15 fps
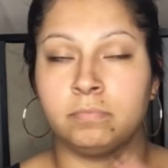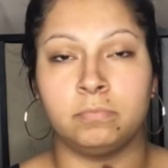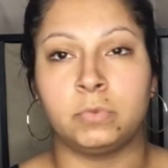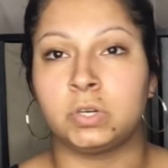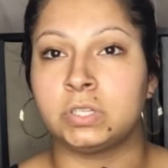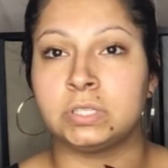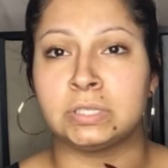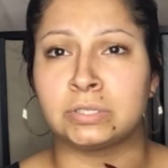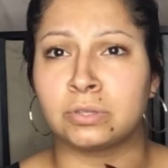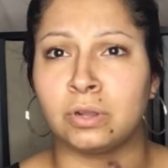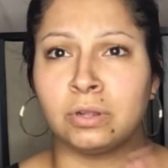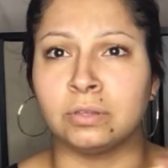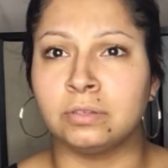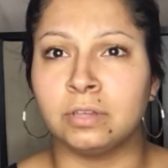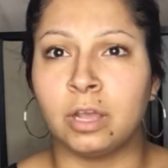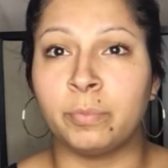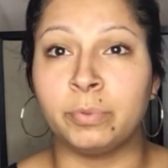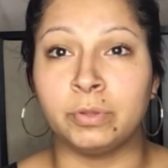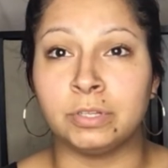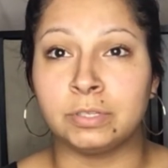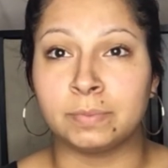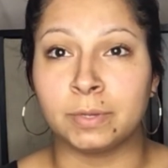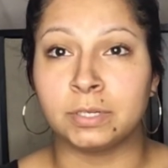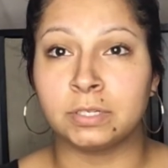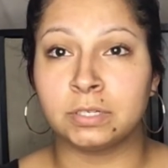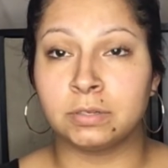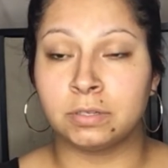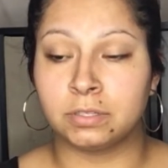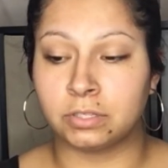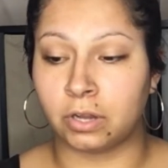what is this called? A beauty
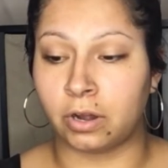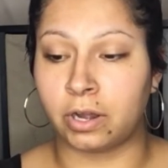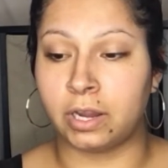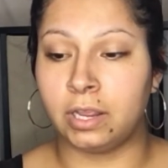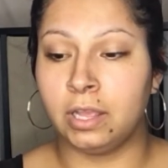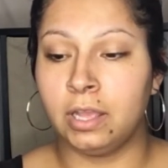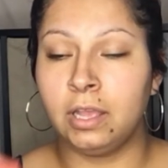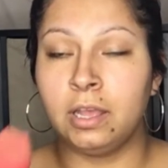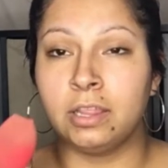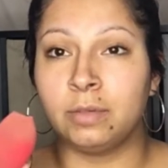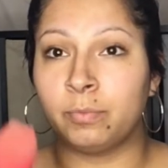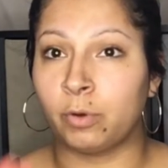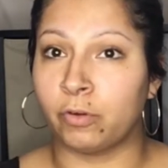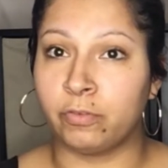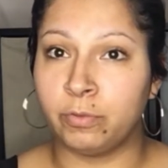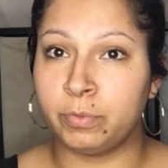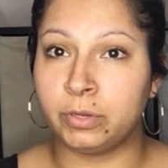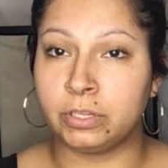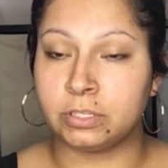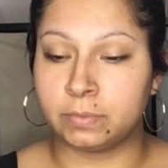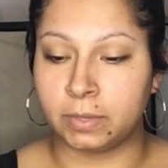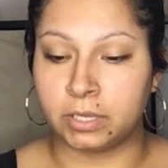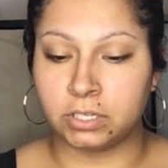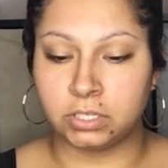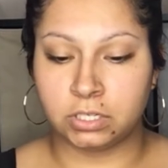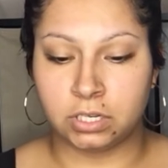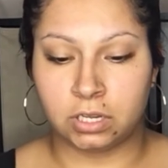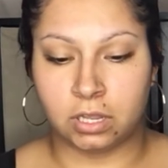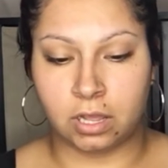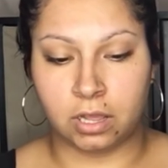sponge, sorry. Morphe beauty sponge,
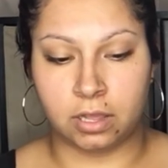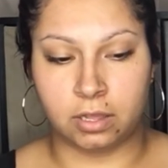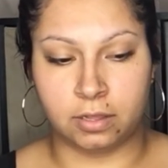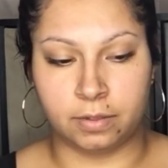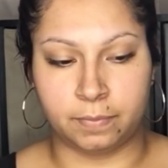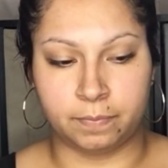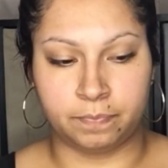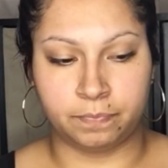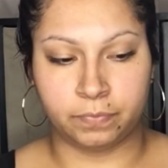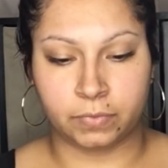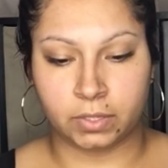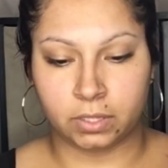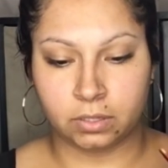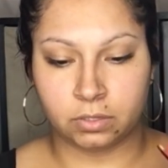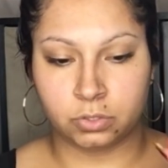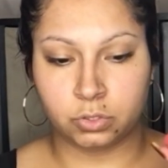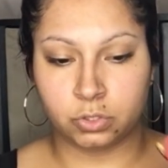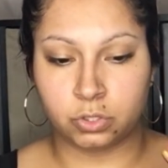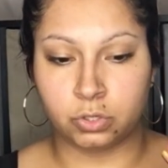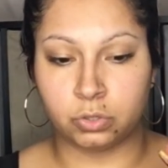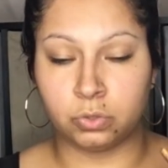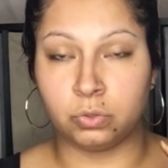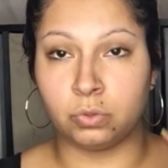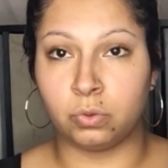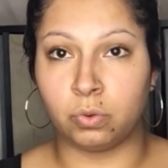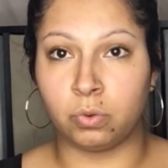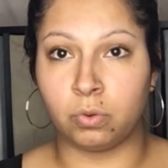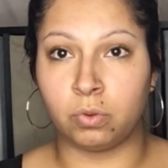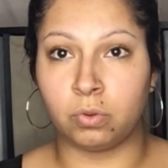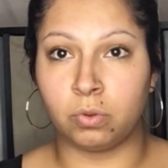
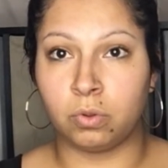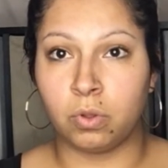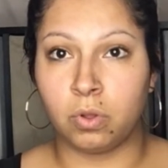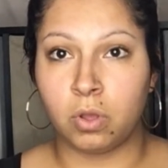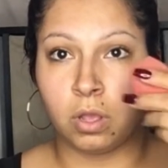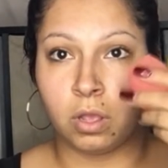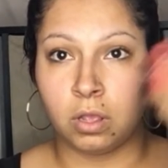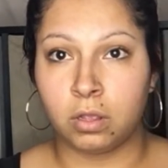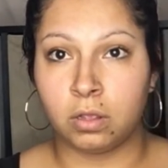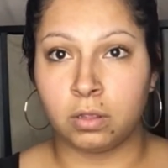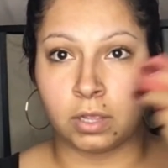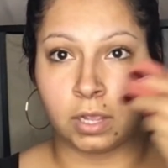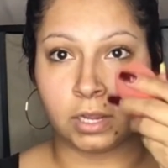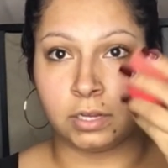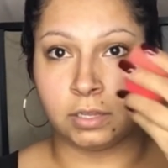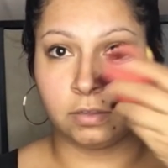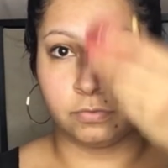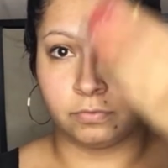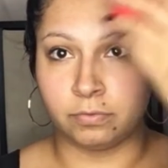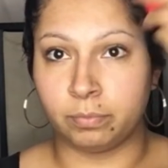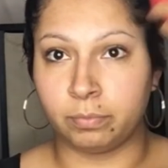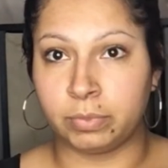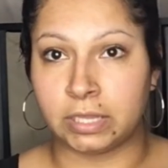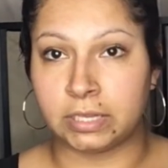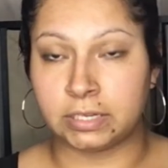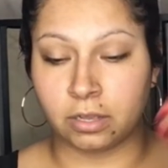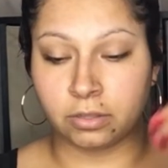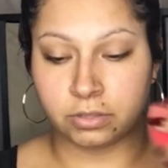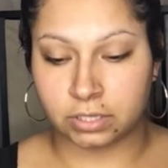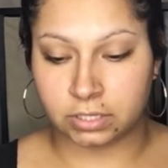to kind of blend
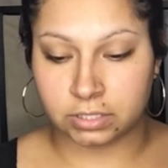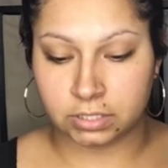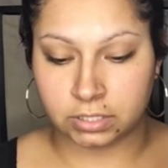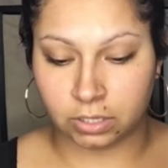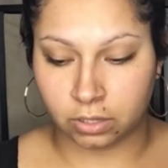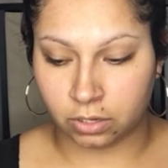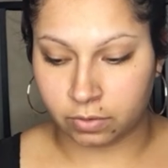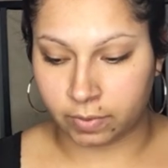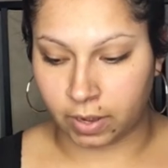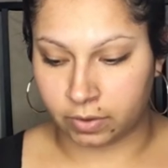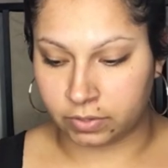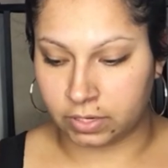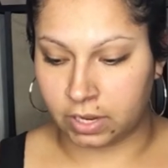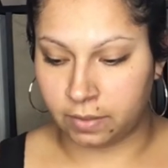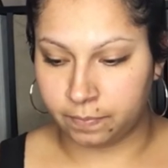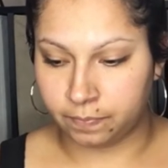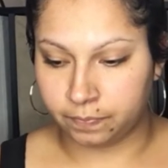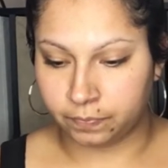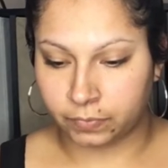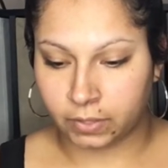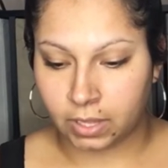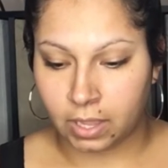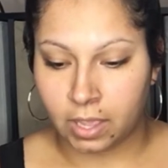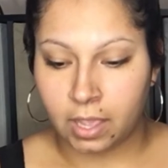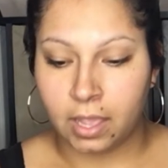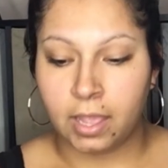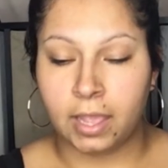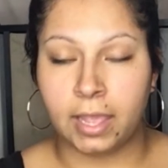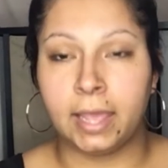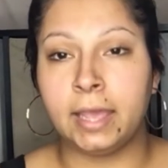out the concealer around it.
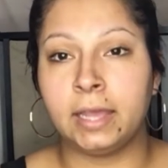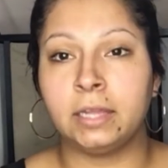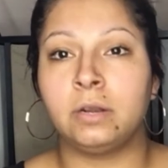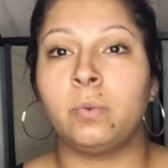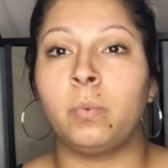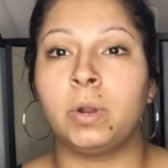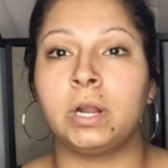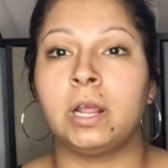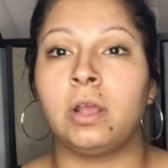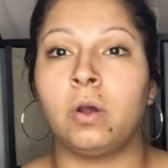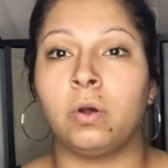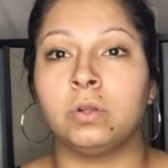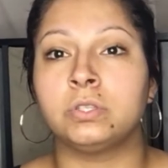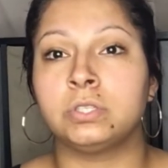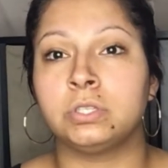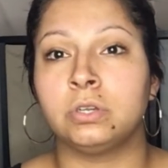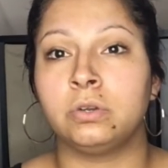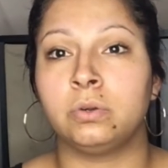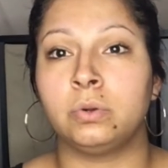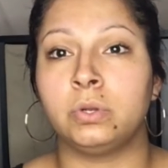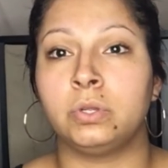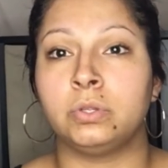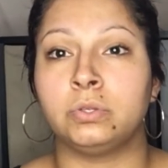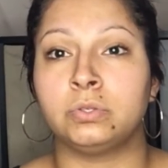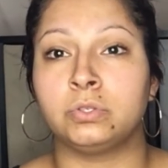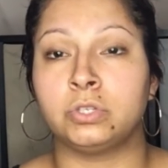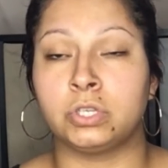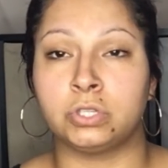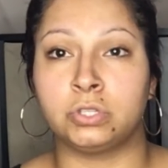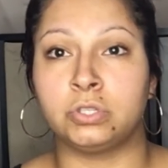And what I also
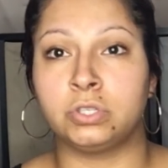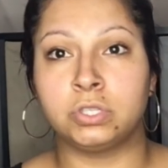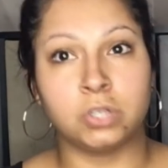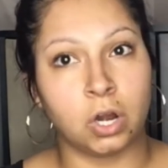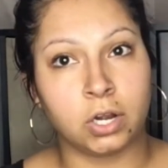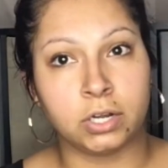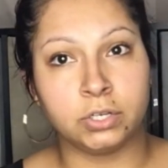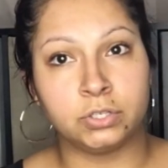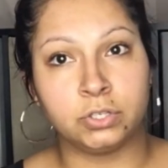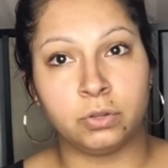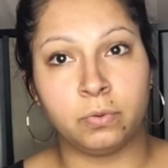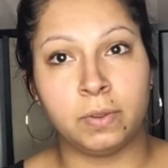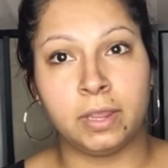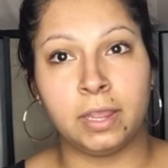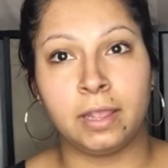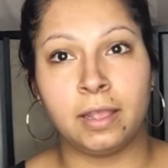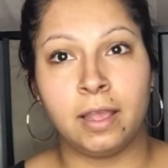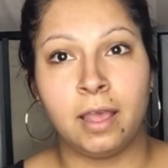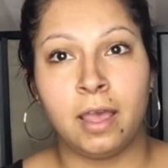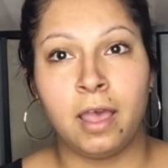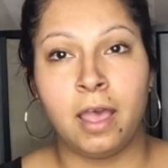just started doing,